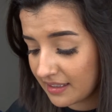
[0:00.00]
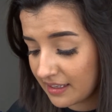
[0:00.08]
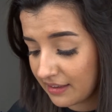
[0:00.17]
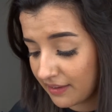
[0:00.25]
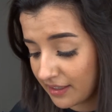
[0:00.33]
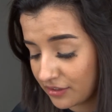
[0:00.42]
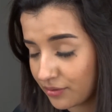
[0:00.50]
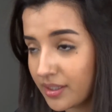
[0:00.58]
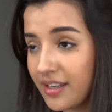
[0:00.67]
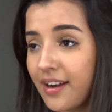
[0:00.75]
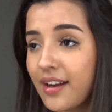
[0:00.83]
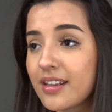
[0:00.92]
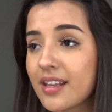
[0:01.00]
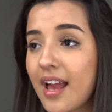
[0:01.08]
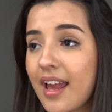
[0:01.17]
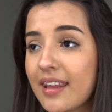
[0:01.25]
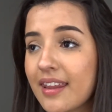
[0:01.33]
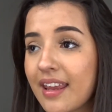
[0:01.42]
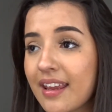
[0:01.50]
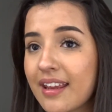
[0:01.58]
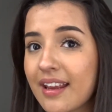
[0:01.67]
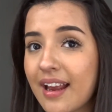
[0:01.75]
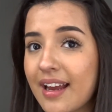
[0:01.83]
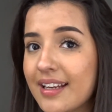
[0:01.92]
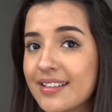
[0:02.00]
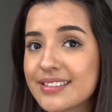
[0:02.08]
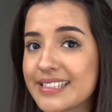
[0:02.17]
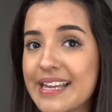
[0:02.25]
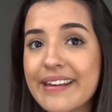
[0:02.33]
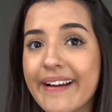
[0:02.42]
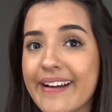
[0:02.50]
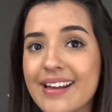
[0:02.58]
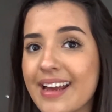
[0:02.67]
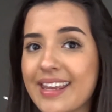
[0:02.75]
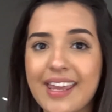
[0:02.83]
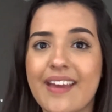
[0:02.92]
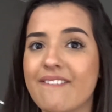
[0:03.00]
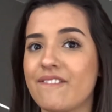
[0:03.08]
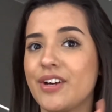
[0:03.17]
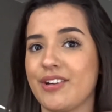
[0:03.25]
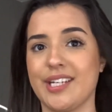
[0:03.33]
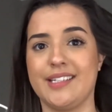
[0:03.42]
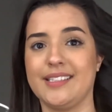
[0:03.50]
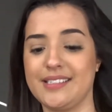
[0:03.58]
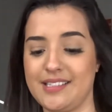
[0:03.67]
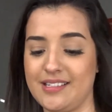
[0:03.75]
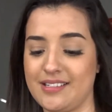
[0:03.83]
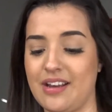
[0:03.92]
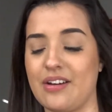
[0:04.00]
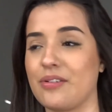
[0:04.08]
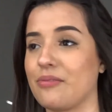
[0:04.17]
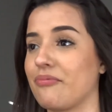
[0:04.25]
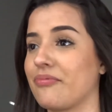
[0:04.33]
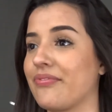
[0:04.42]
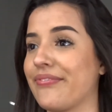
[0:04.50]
And like doing it online, like I can't focus. So